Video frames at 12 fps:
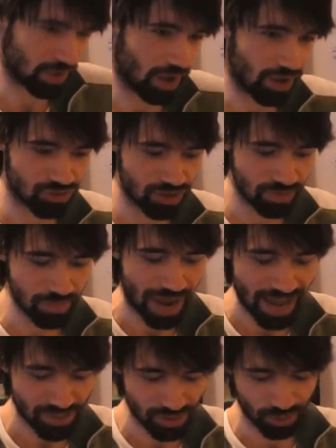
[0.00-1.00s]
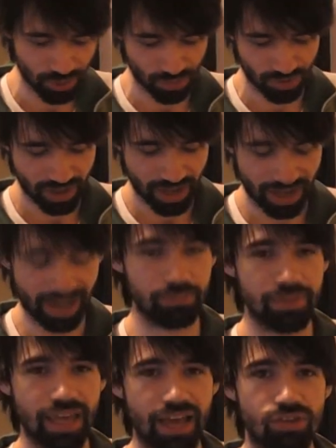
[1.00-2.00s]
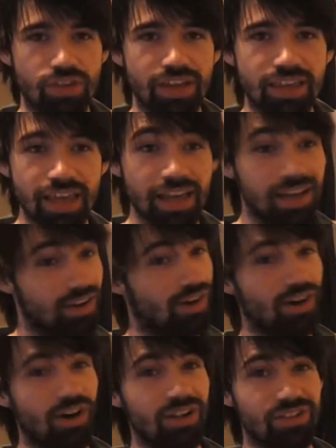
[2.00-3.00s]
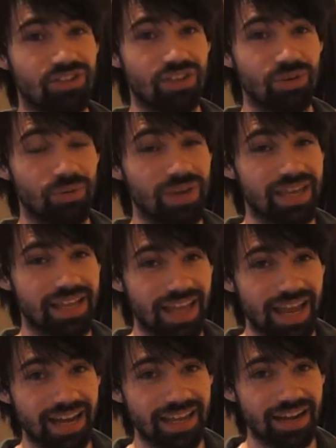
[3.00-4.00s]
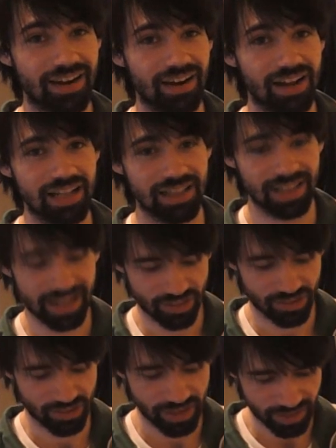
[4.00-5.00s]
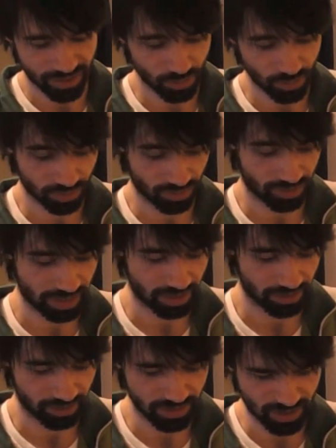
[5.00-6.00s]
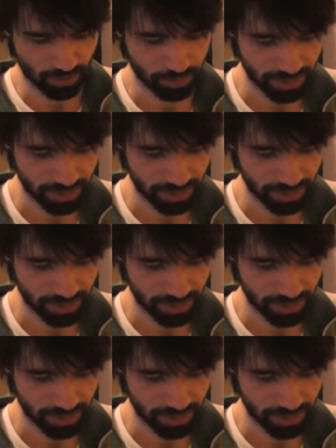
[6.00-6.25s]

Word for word: Austin Matthews, I'm guessing. Oh, let's see what we can get here. Let's see, this one's taking a little